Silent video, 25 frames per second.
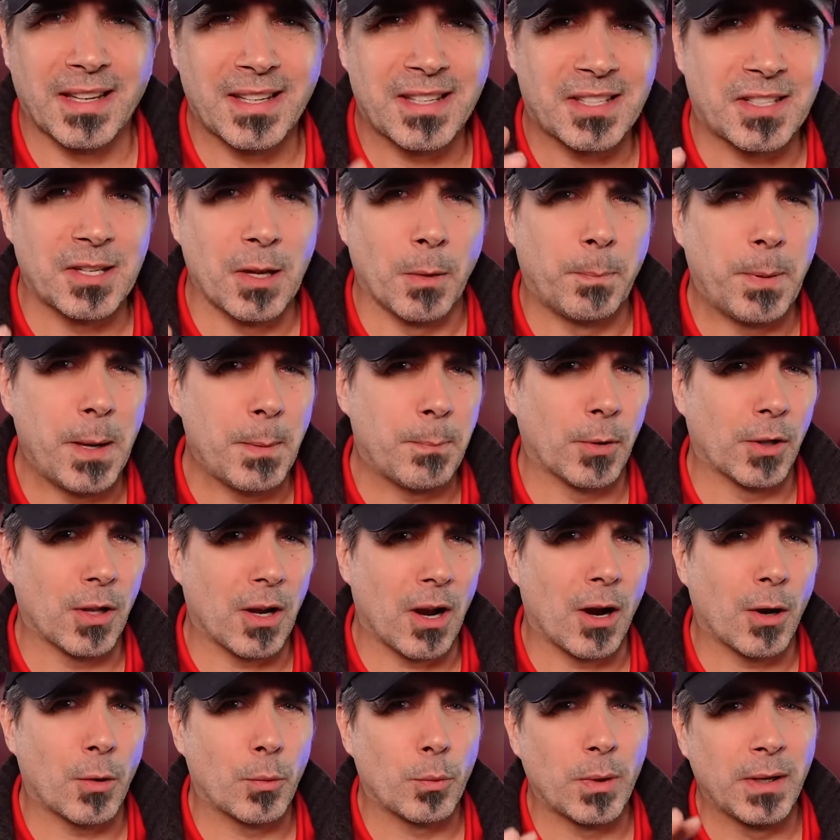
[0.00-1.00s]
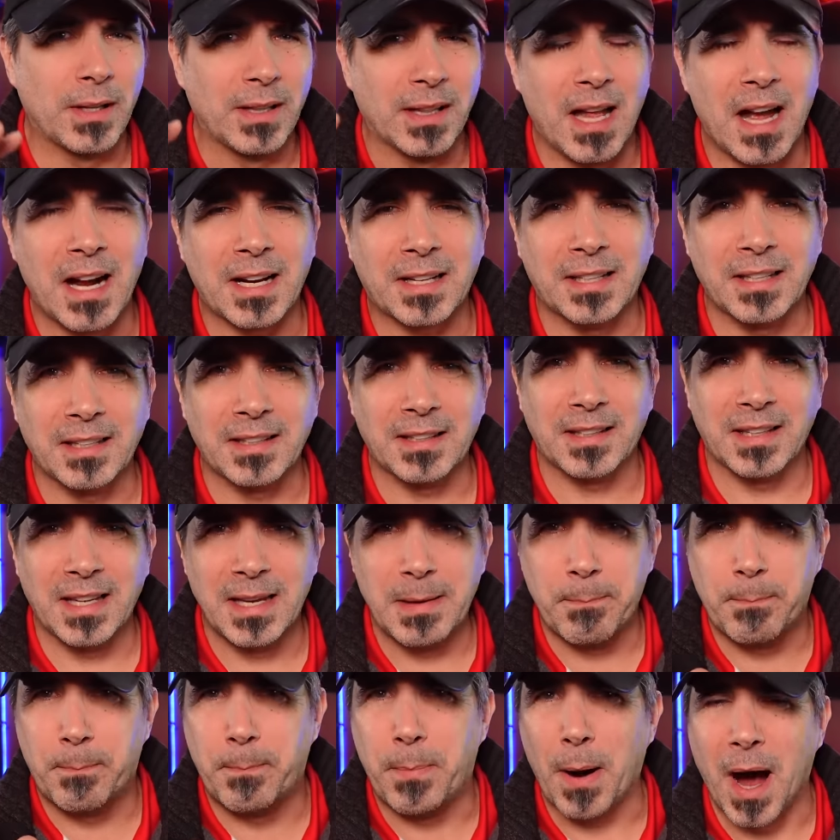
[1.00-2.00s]
still people are reluctantly
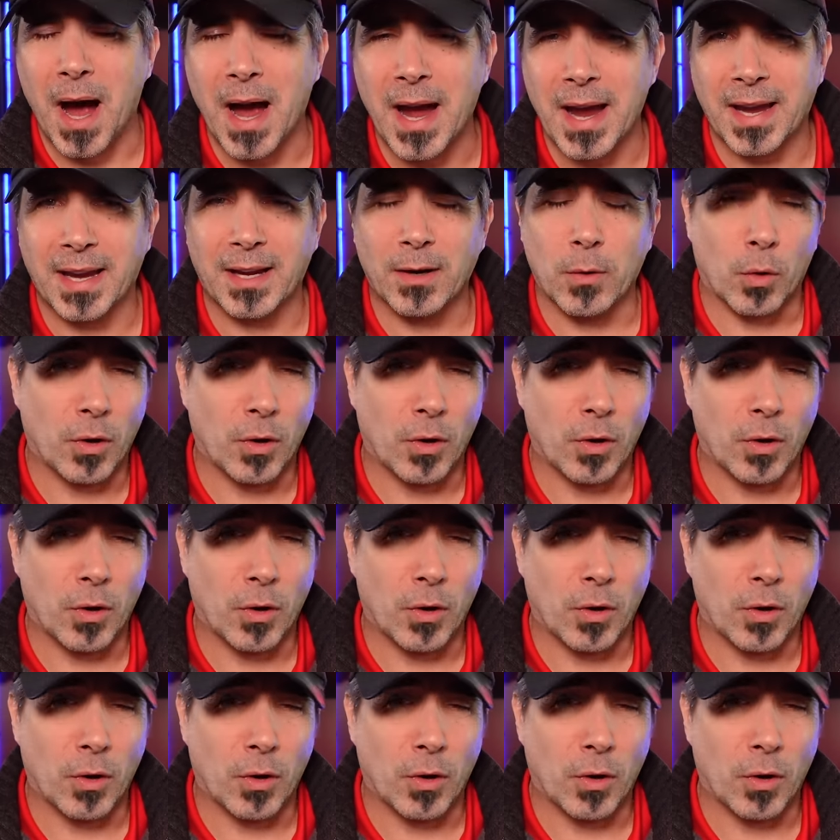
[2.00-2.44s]
buying